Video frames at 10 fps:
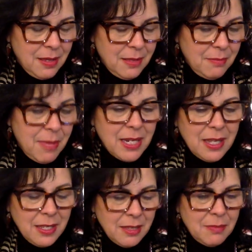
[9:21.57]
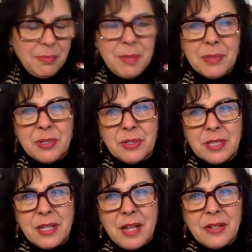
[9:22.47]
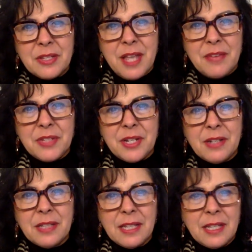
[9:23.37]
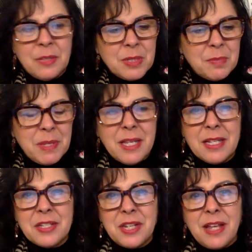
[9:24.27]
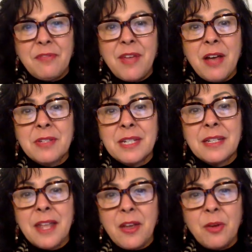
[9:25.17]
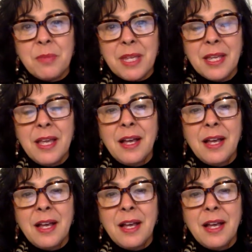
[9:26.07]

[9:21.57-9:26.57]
many biblical scholars have shared that it was because she had found in Naomi